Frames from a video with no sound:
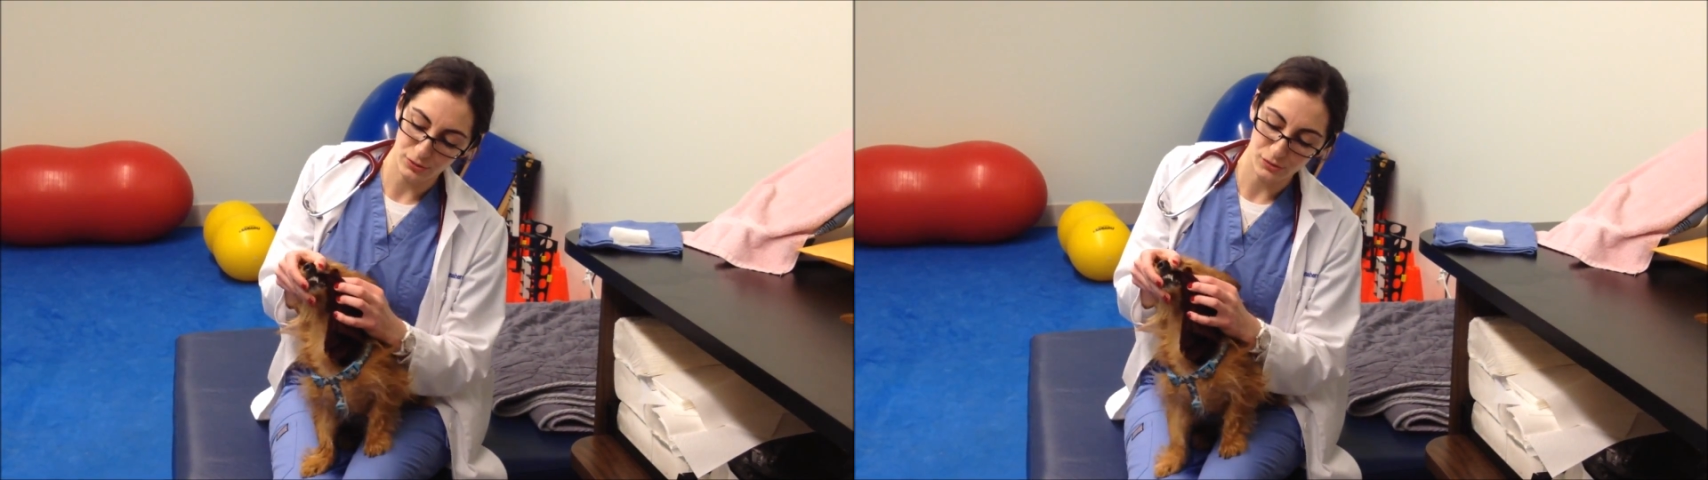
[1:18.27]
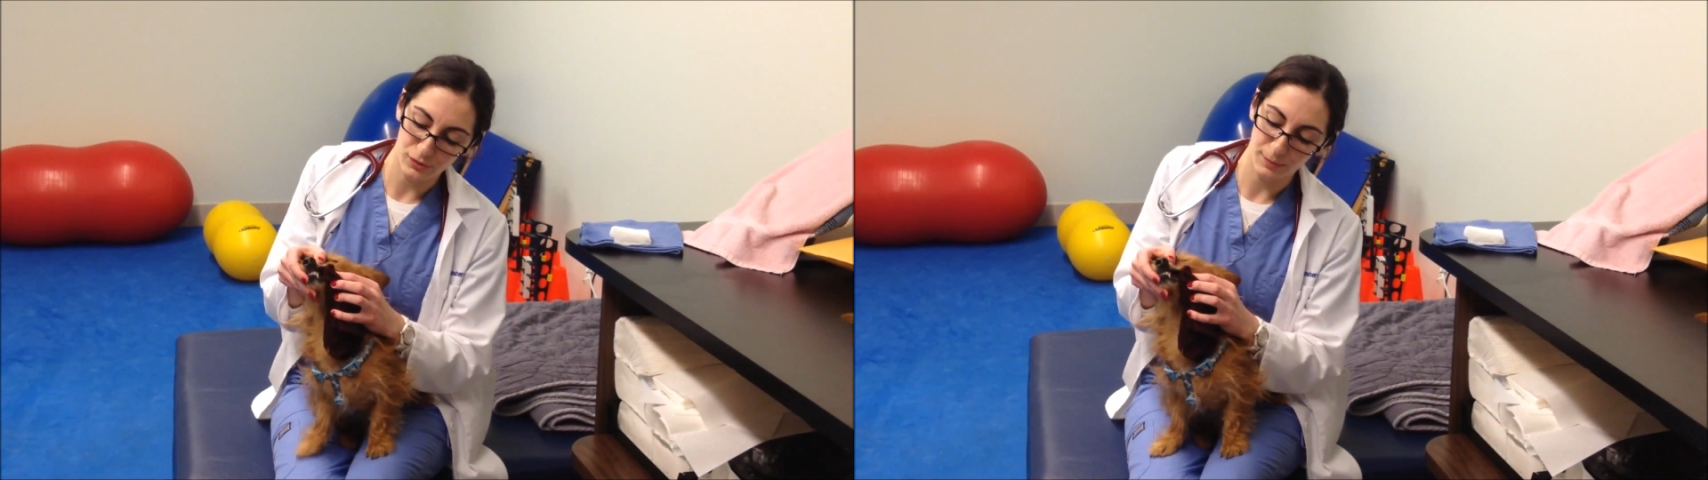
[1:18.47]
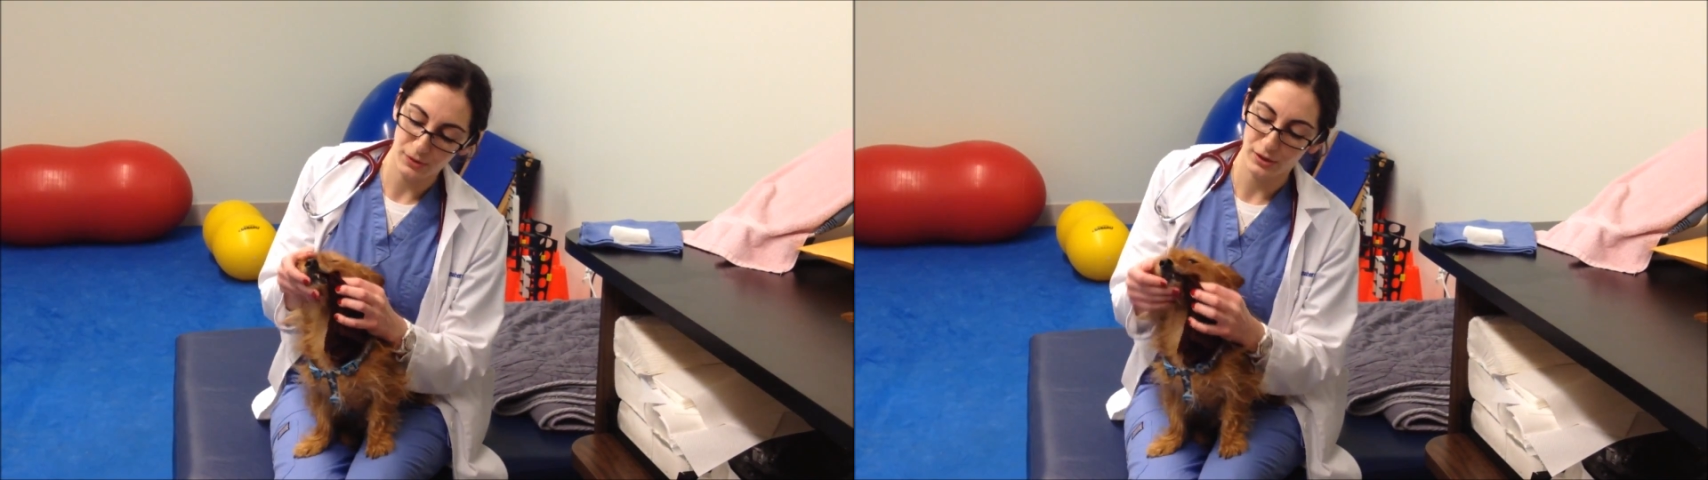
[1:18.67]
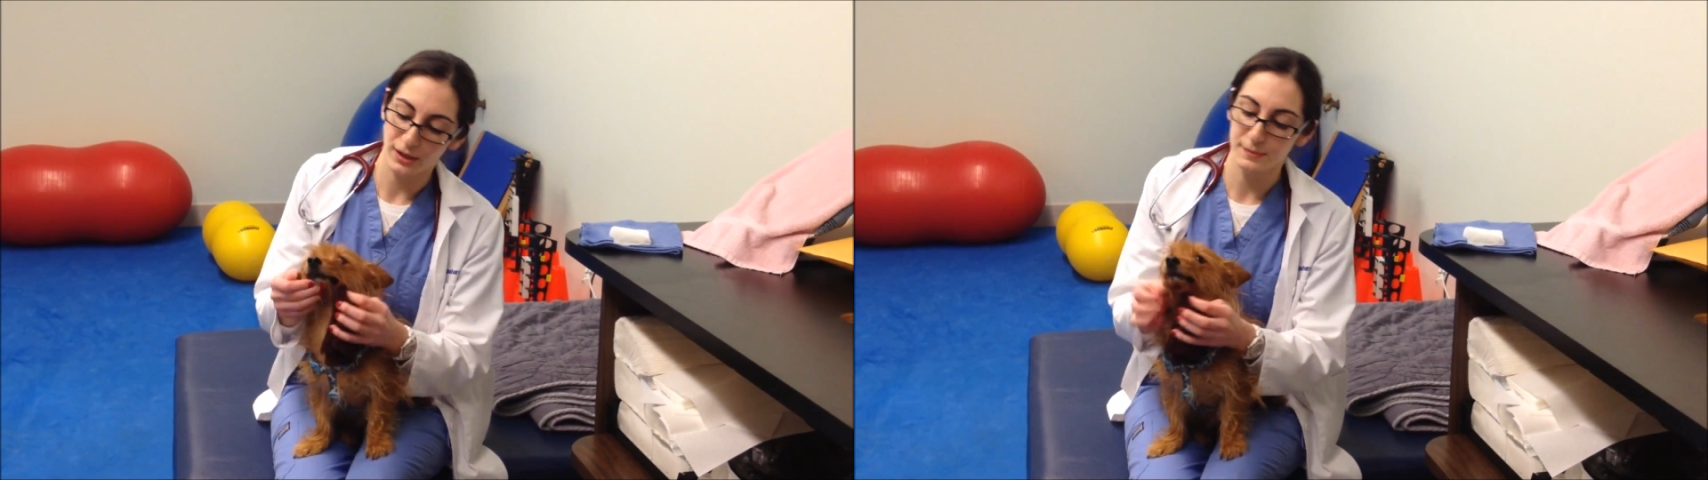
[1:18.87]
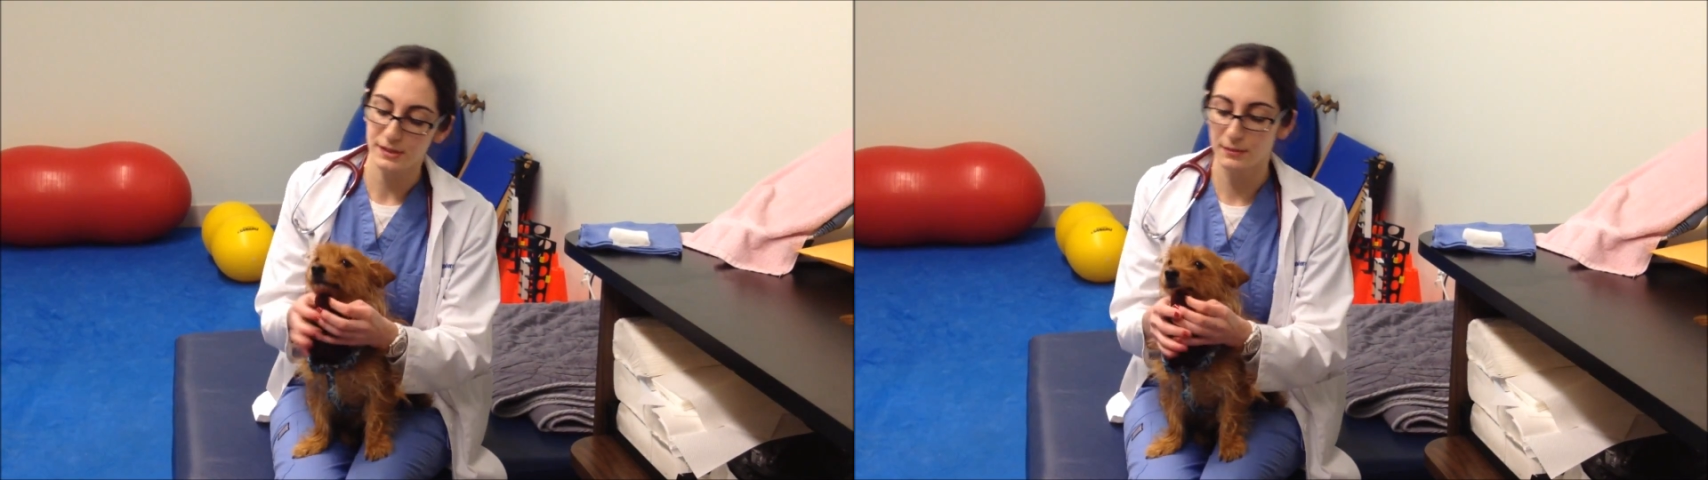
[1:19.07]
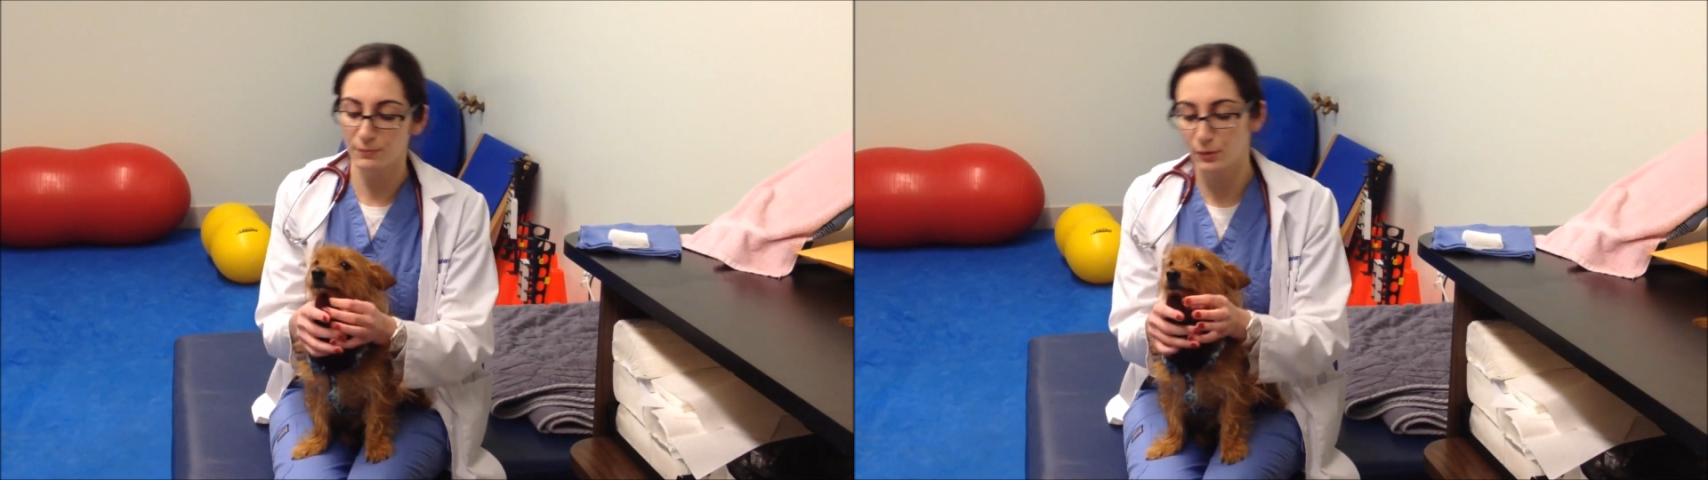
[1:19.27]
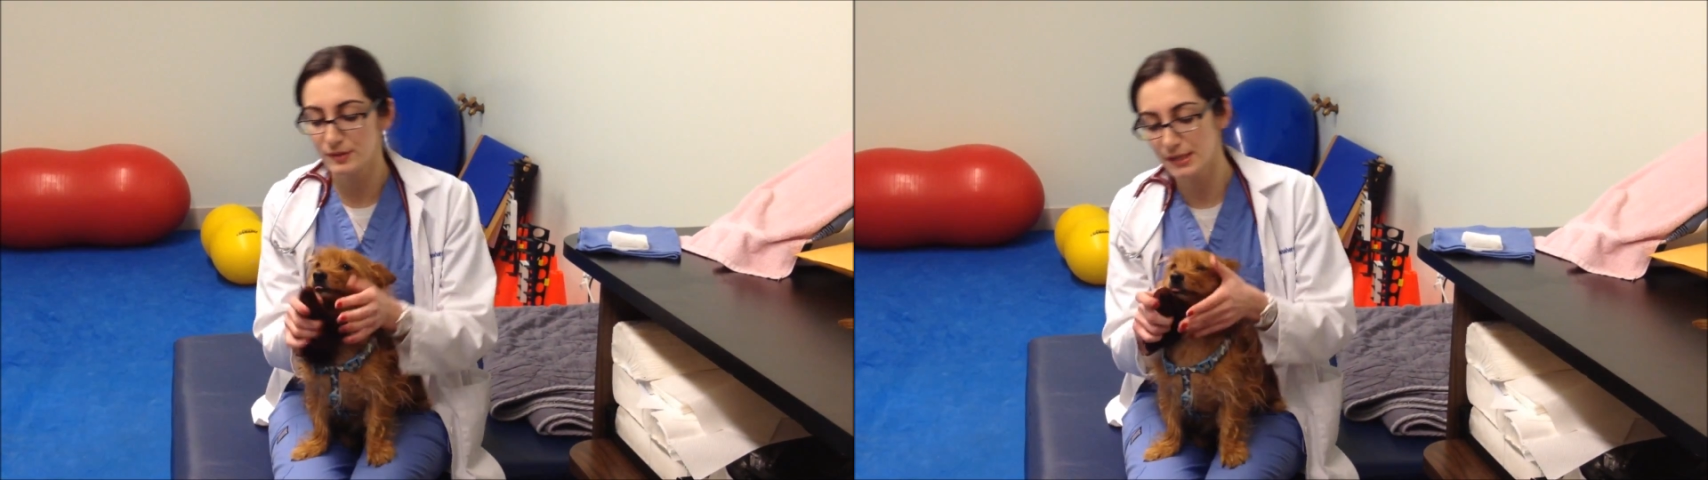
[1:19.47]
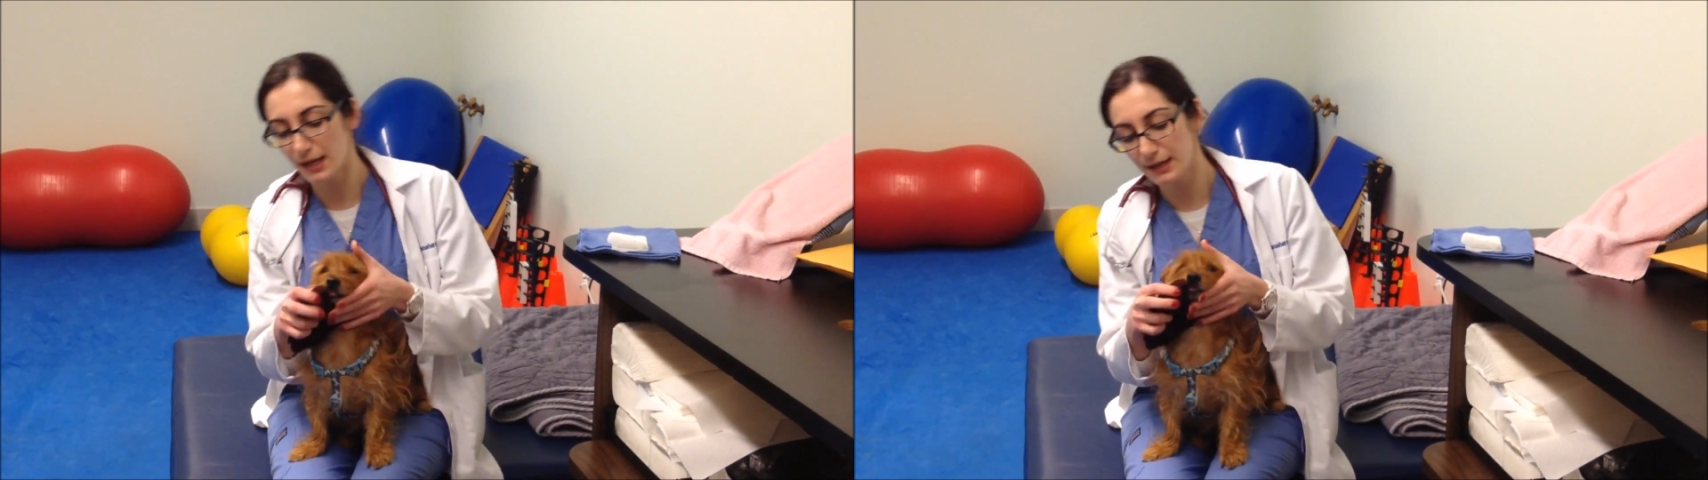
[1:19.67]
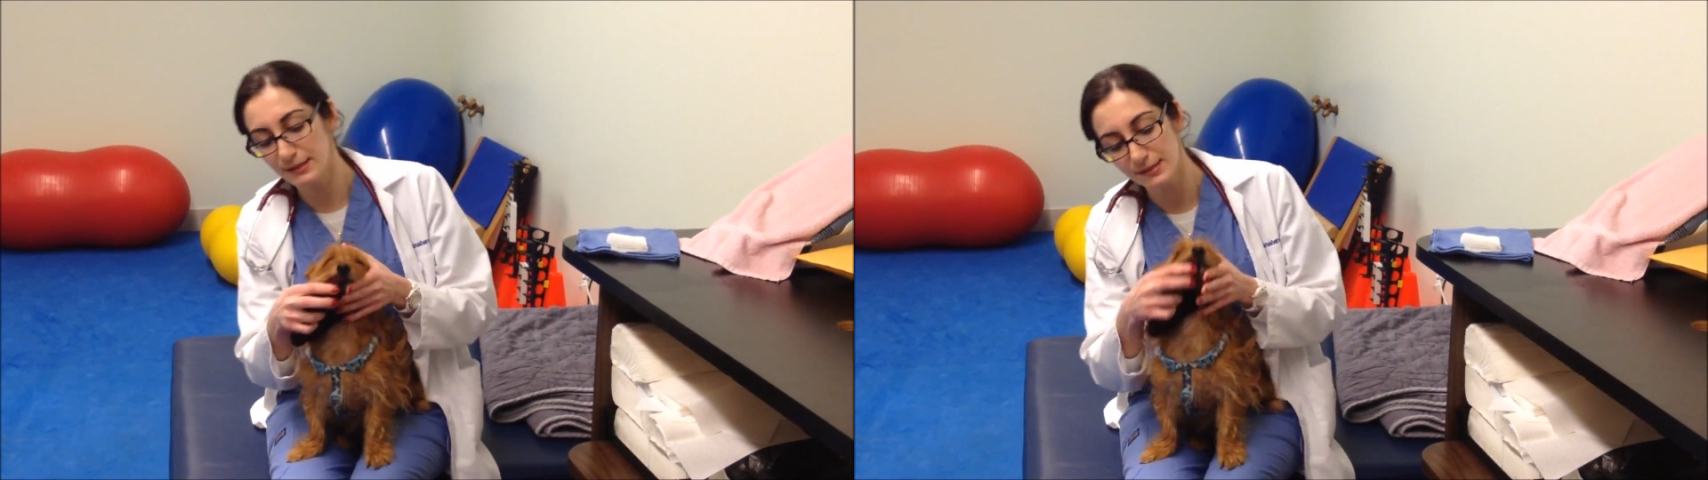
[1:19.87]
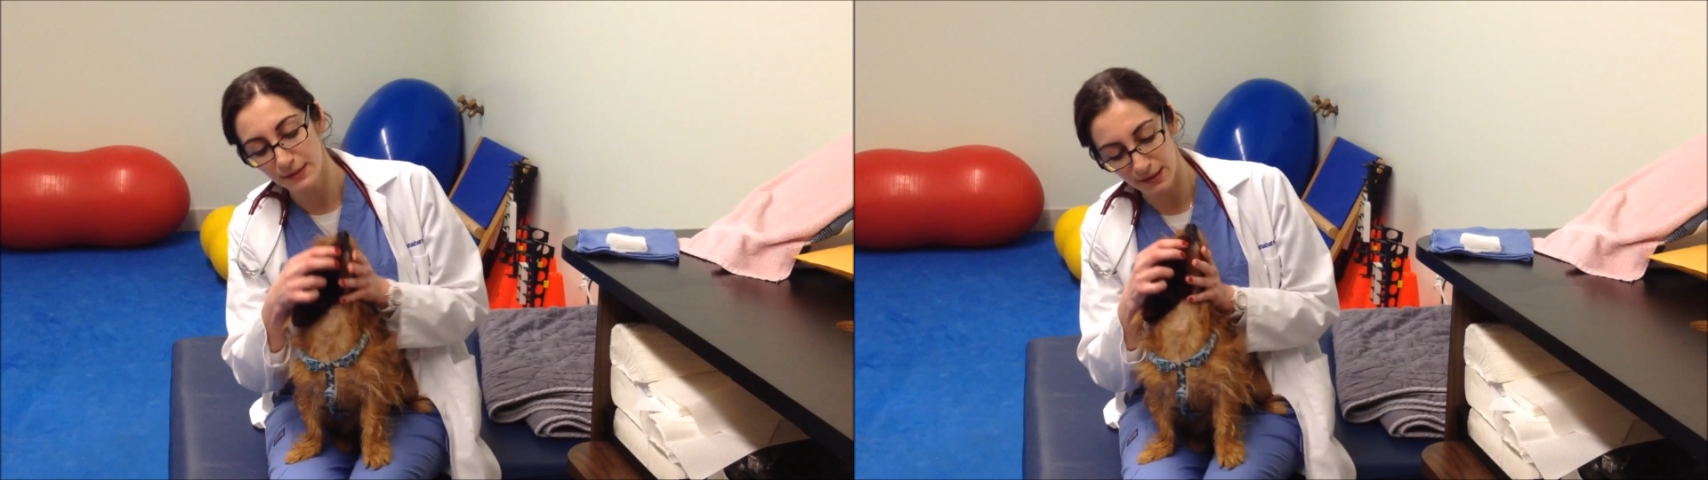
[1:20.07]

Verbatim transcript: just rub their gums on both sides.